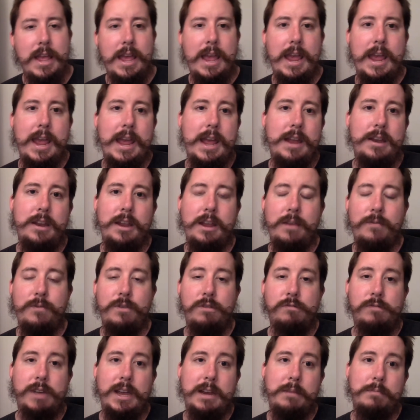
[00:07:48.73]
And if
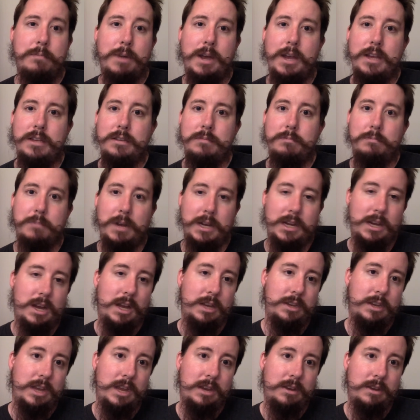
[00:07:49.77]
you like my, my
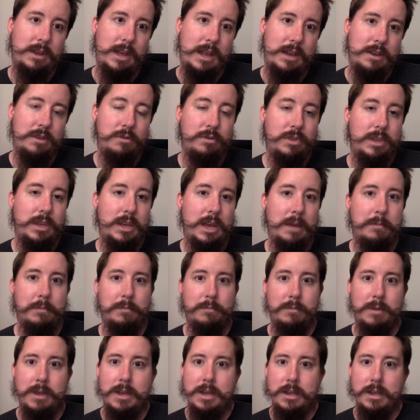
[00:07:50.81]
content and you think I'm